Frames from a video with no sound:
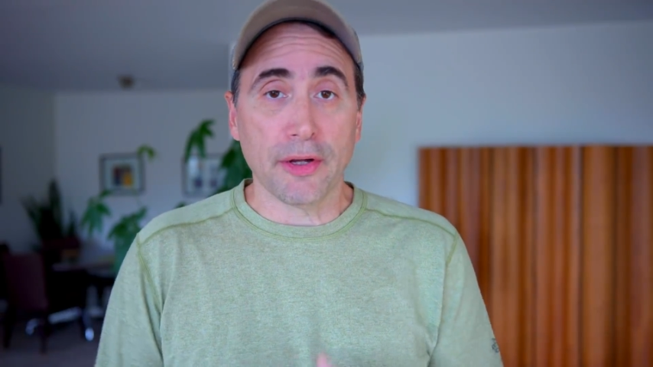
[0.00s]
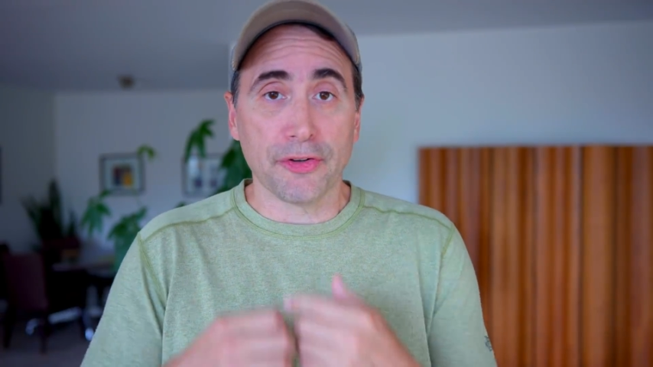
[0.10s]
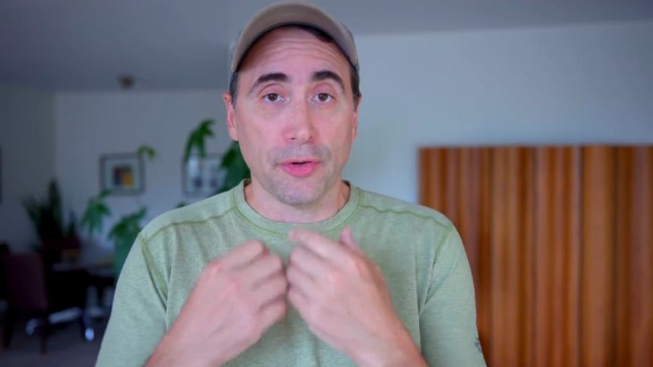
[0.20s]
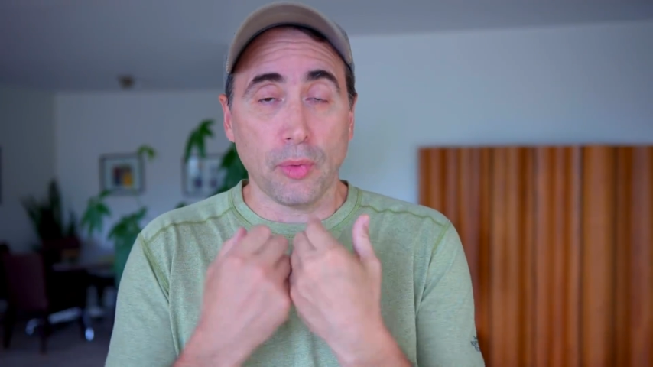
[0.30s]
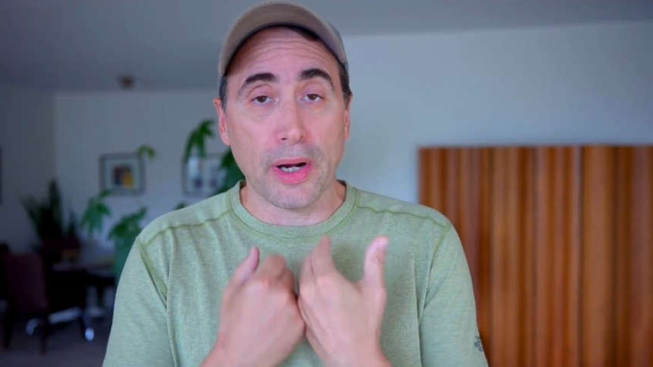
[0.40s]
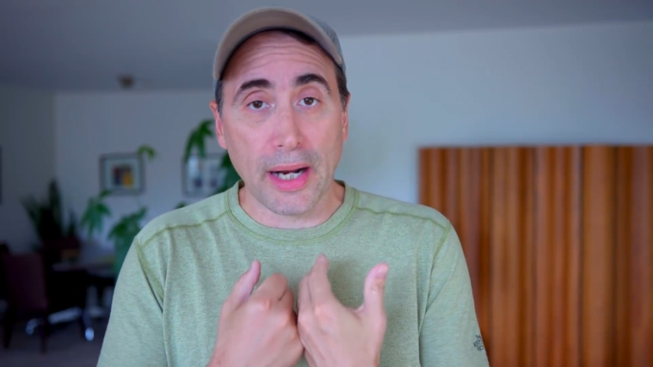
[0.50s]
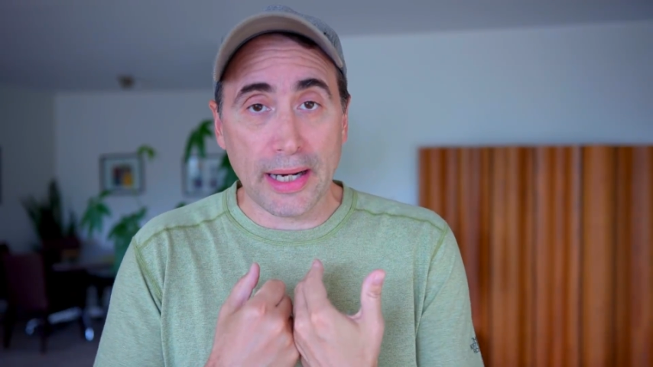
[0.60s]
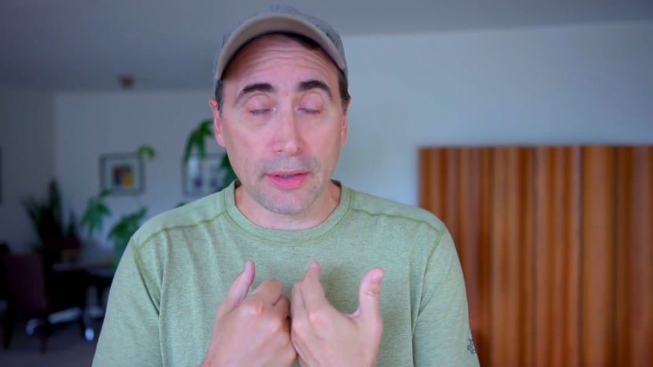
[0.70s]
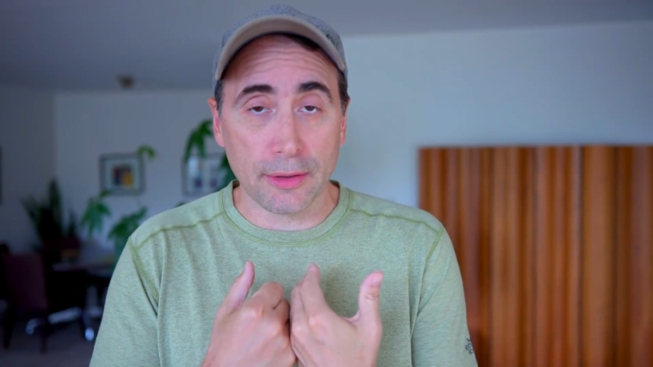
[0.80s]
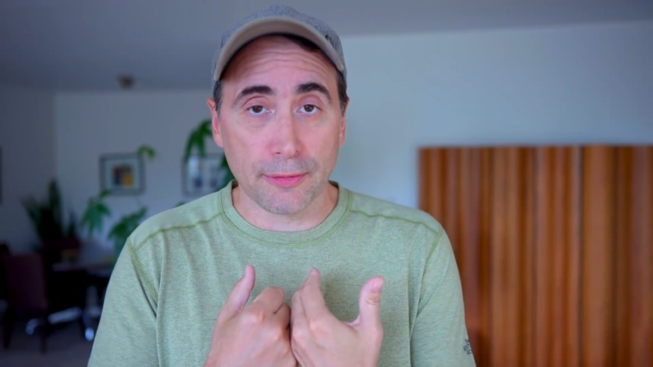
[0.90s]
So, what
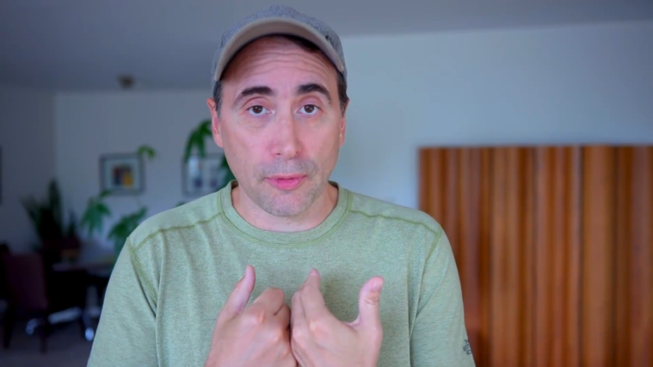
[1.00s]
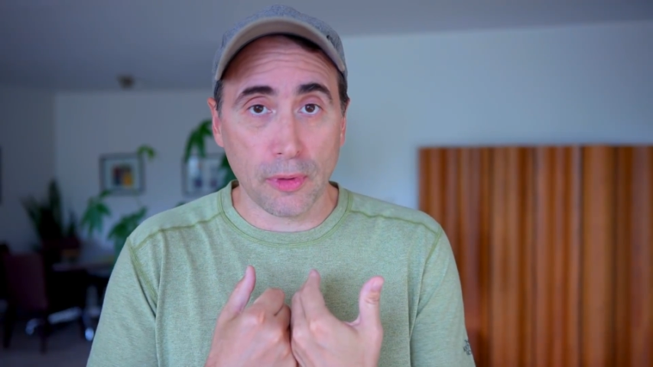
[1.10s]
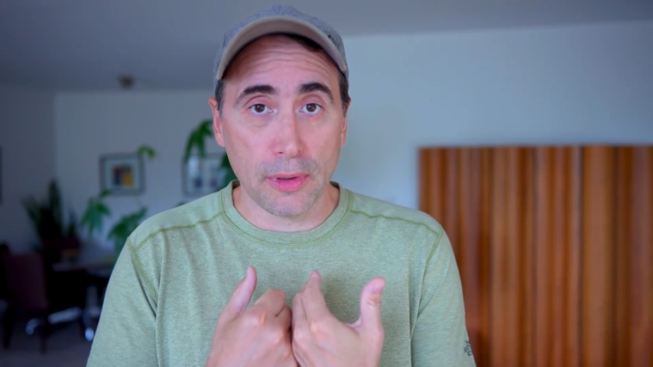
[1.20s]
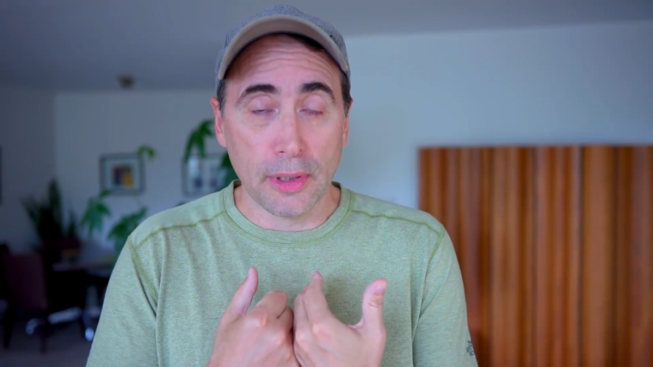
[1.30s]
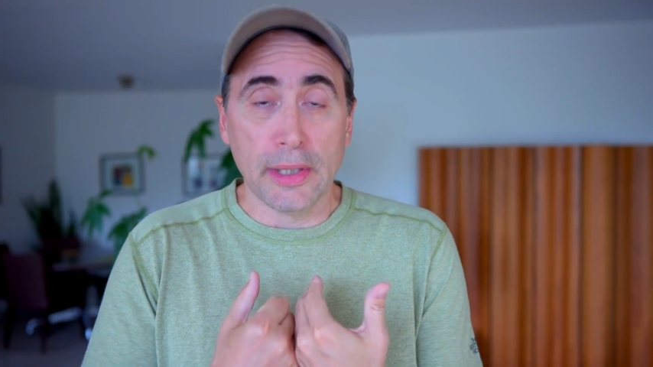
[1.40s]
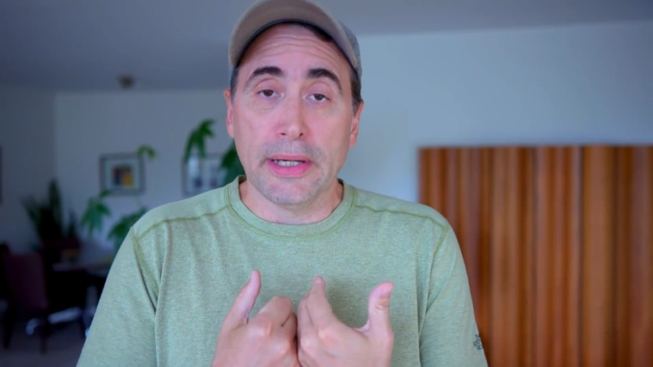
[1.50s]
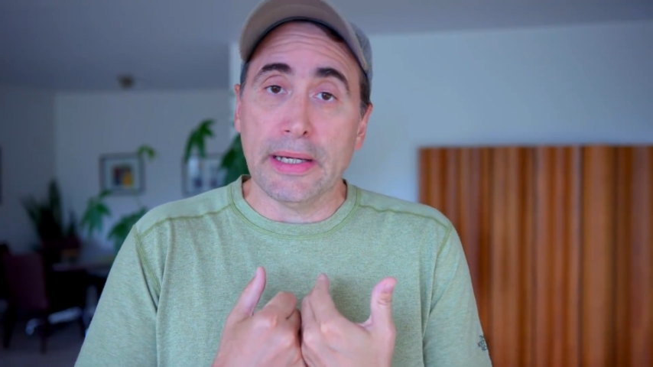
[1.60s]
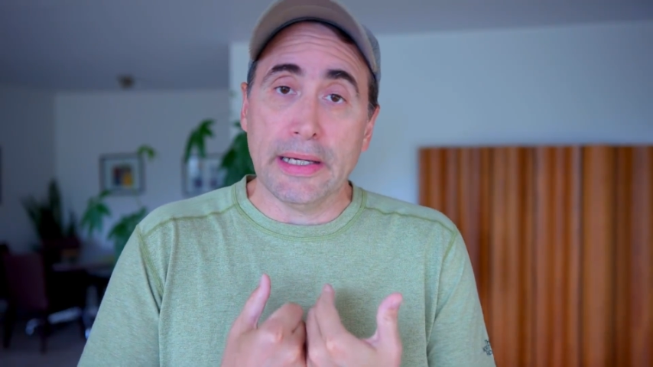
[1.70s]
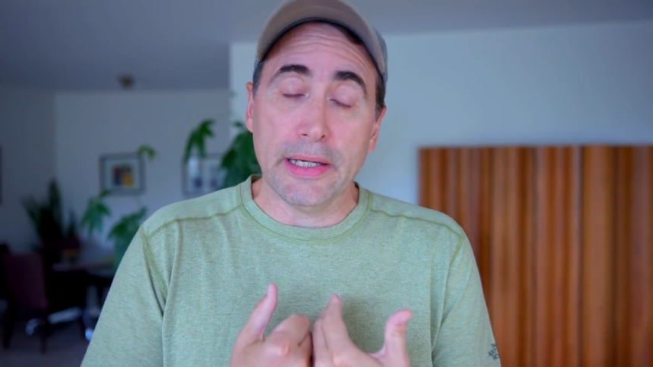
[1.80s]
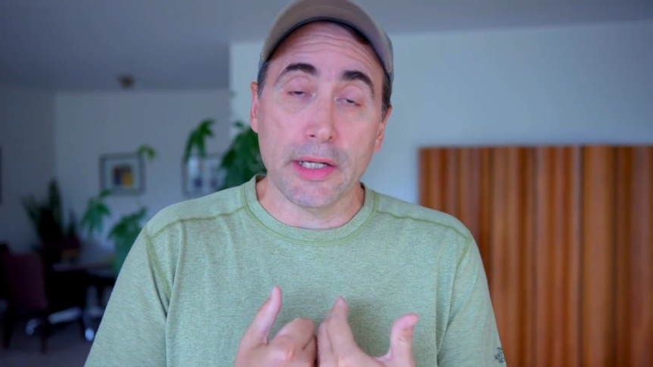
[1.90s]
I look for
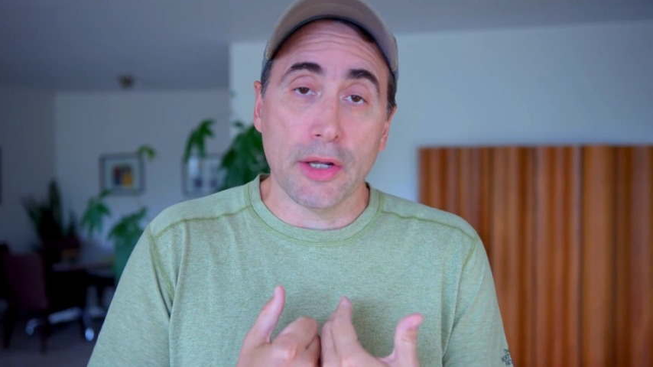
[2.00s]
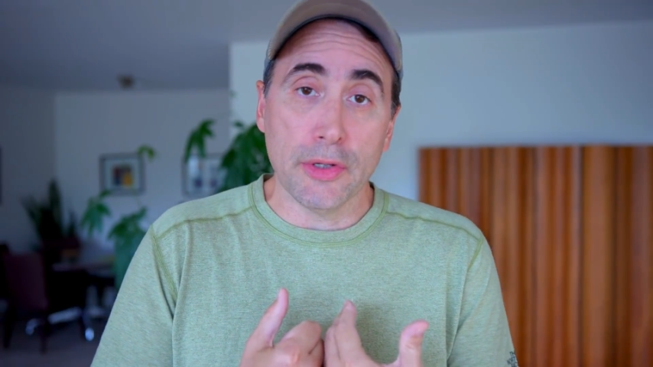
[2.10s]
in